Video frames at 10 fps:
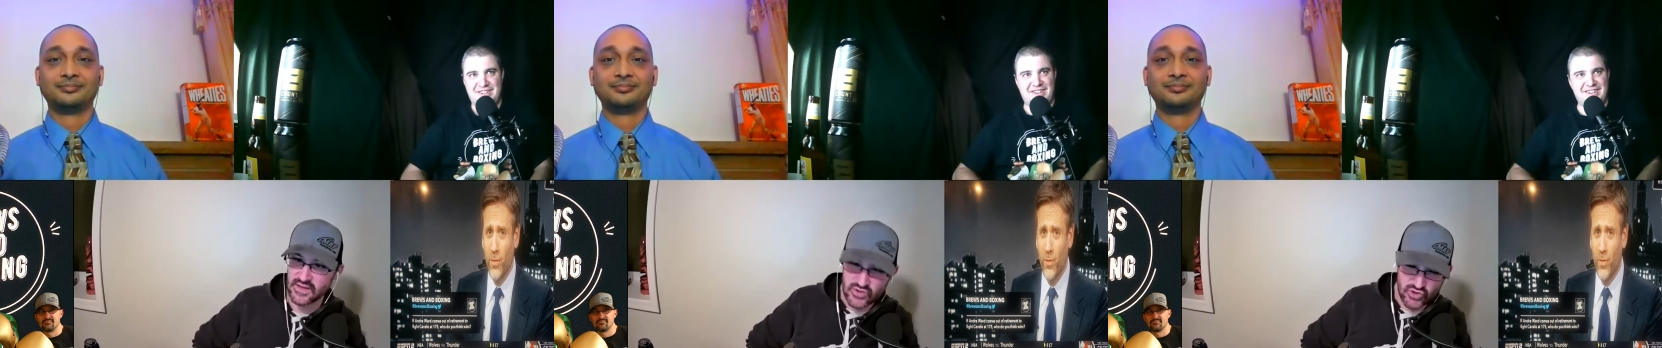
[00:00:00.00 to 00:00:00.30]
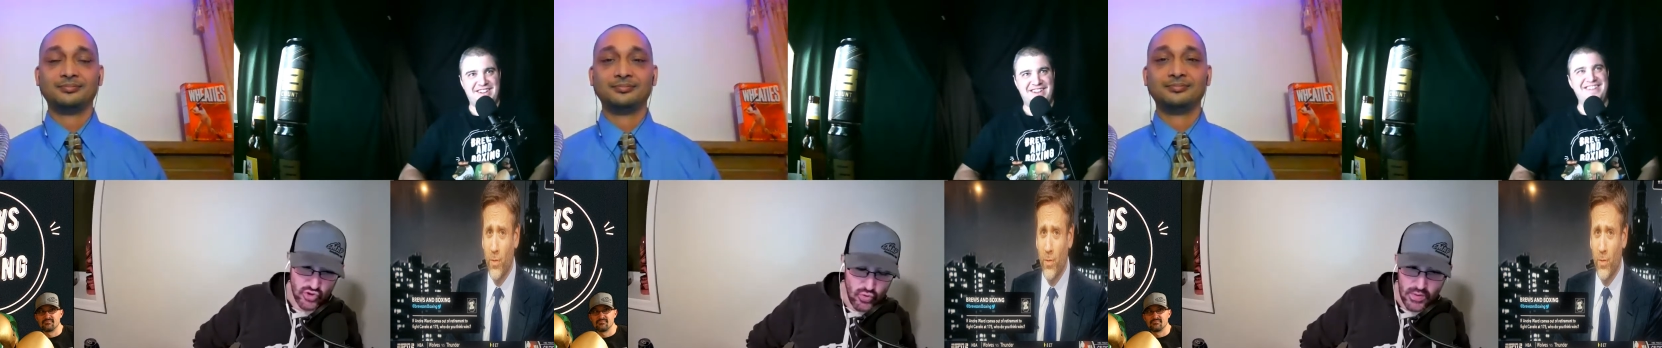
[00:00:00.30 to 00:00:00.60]
Speaker 1: two
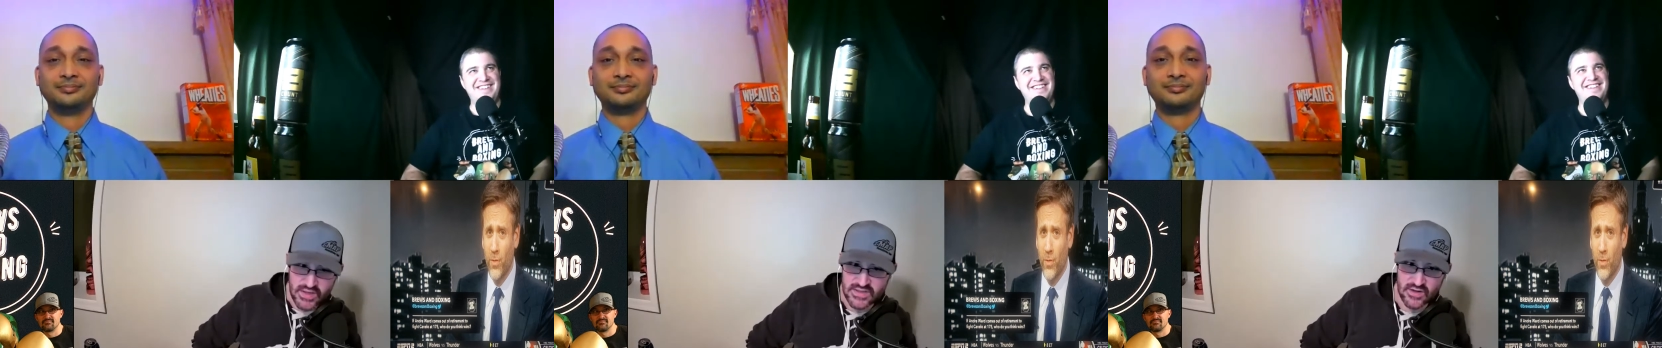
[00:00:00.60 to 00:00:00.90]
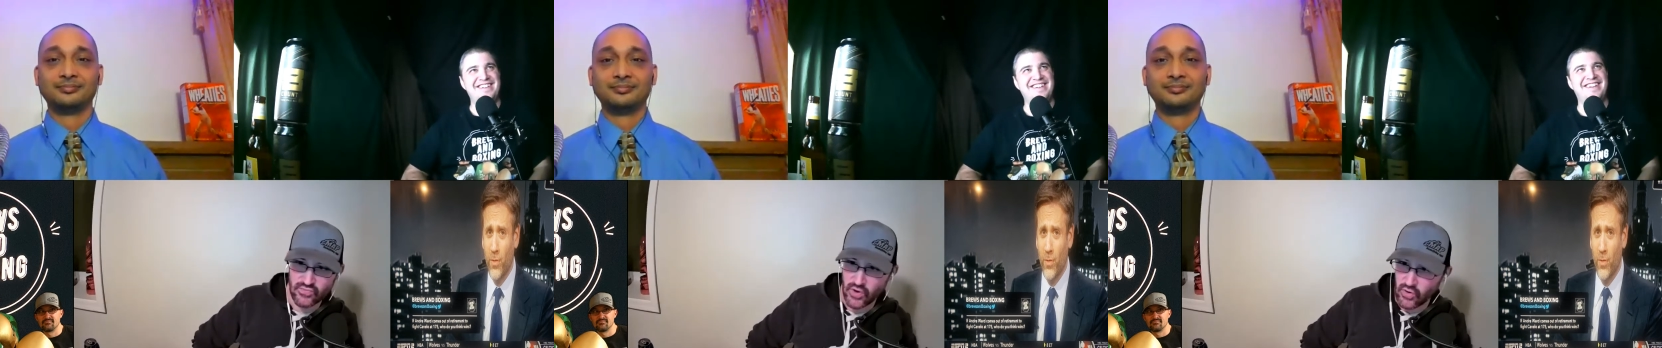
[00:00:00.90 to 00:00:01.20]
weeks in a
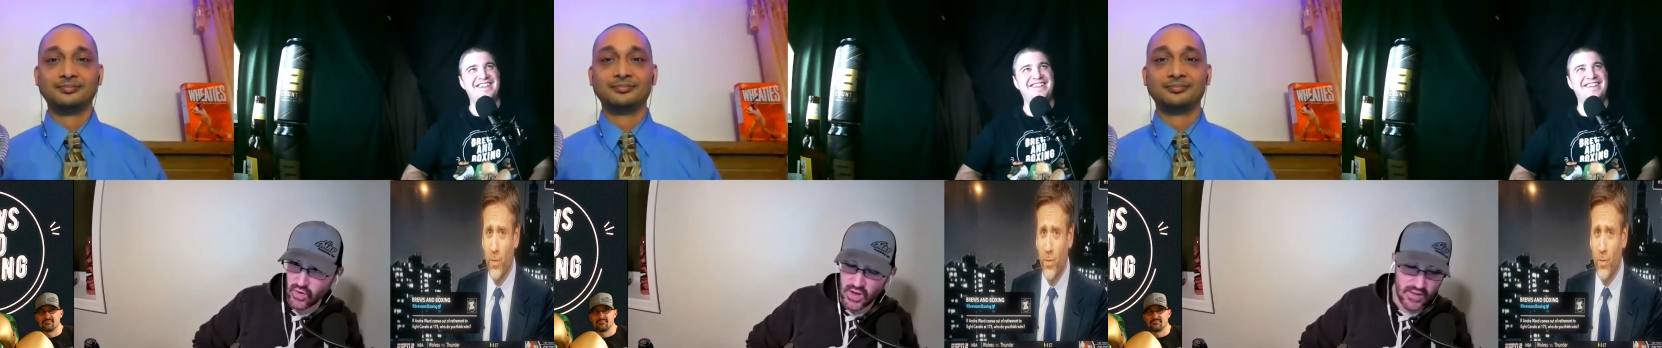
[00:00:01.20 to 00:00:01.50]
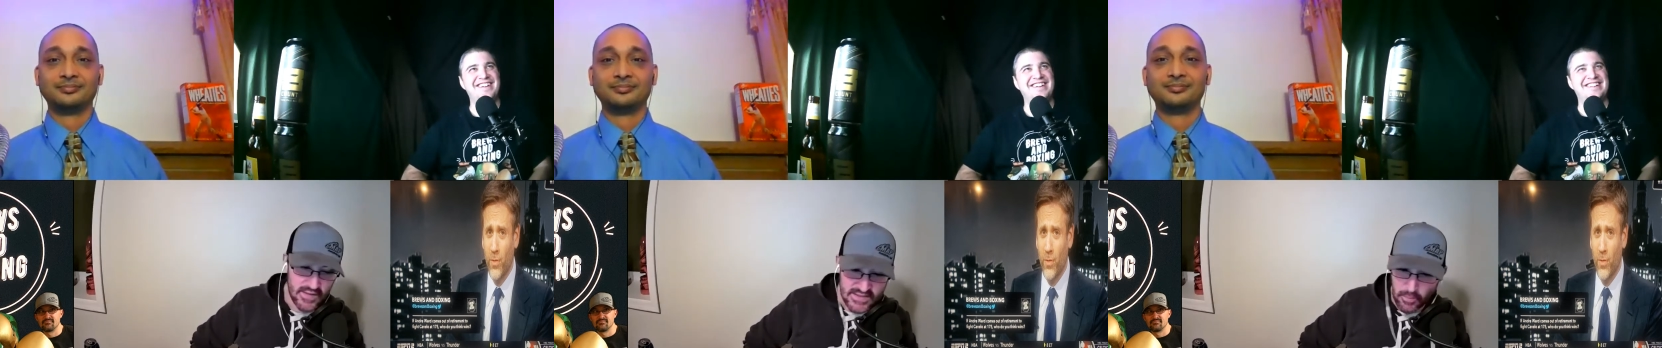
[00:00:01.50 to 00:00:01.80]
row. That's
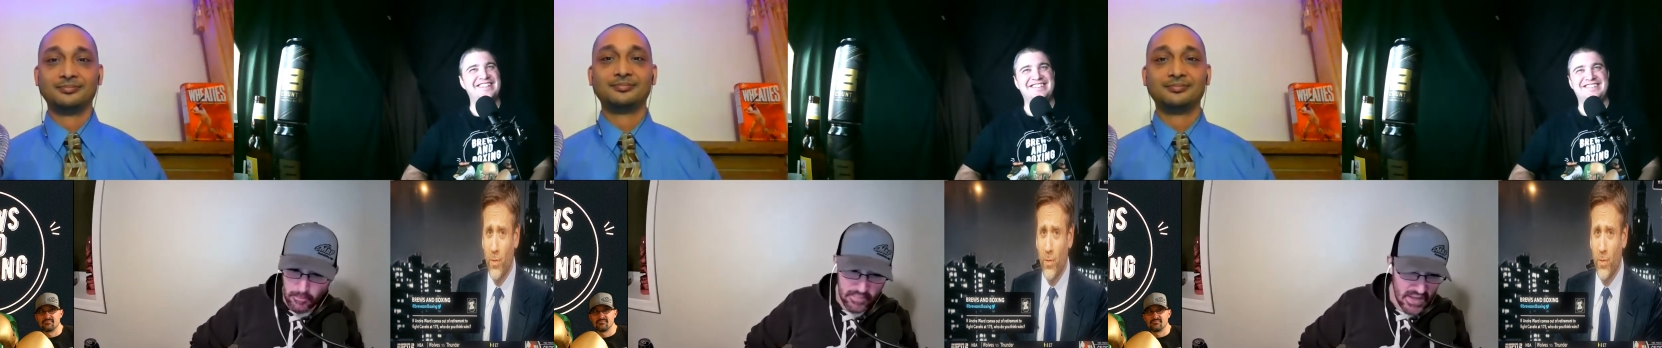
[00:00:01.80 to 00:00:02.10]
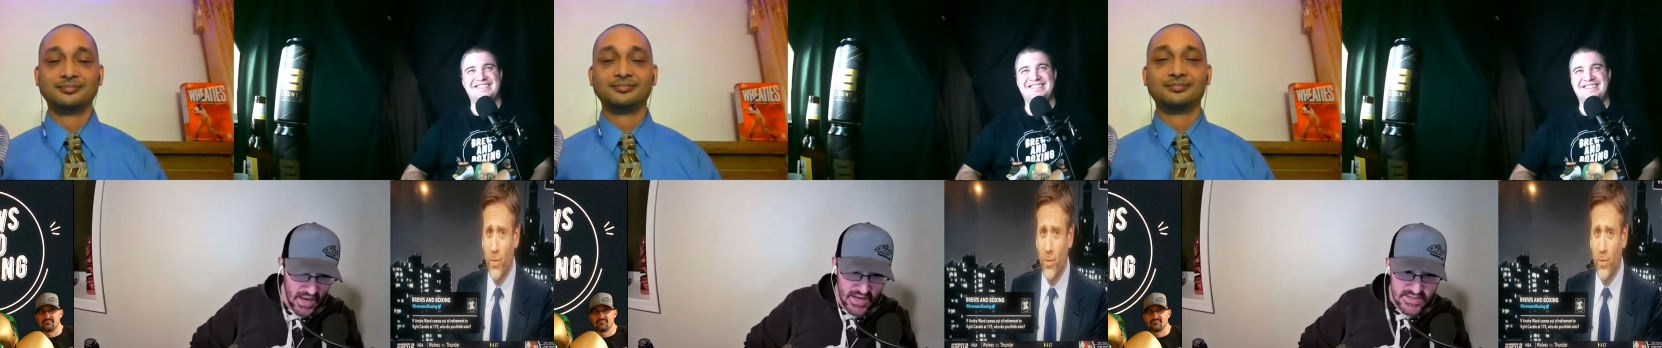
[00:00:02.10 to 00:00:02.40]
some B
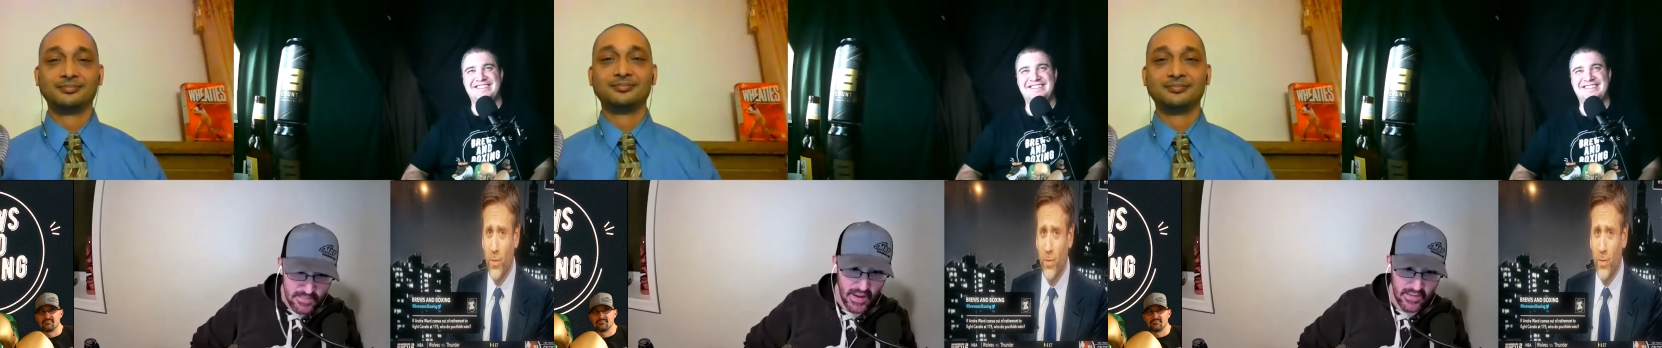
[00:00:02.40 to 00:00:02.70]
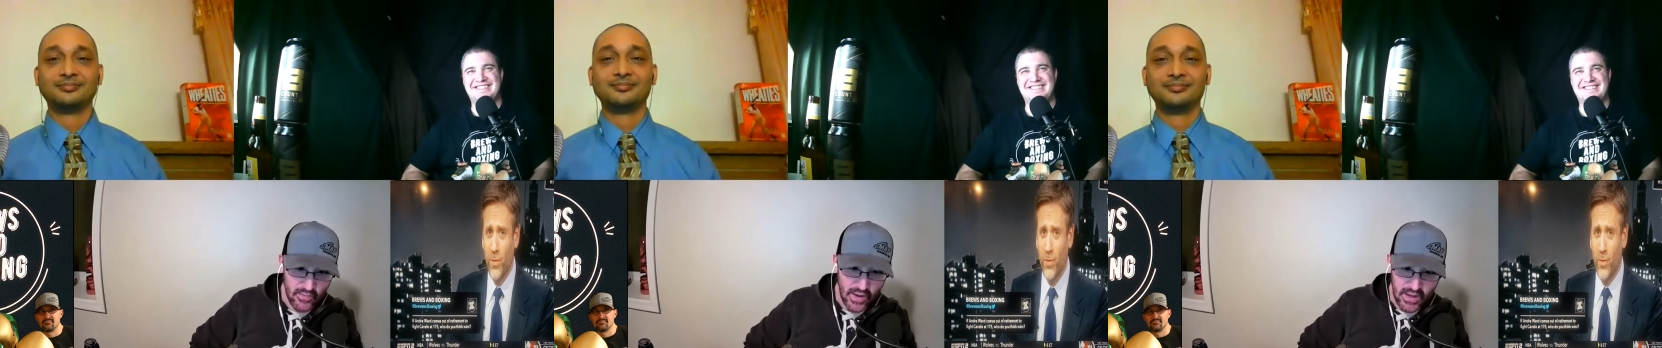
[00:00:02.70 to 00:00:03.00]
S, by the
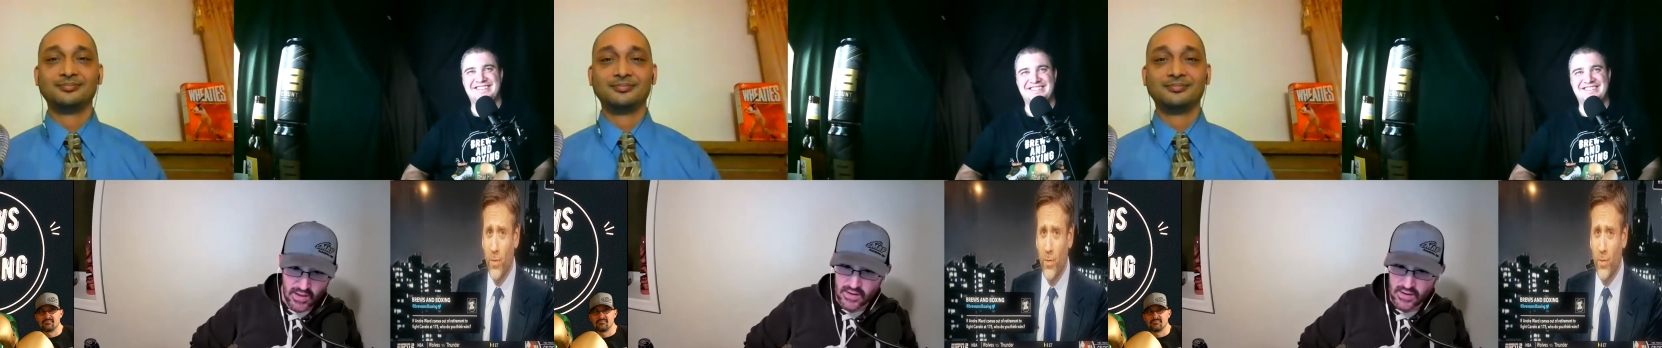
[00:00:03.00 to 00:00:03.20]
way.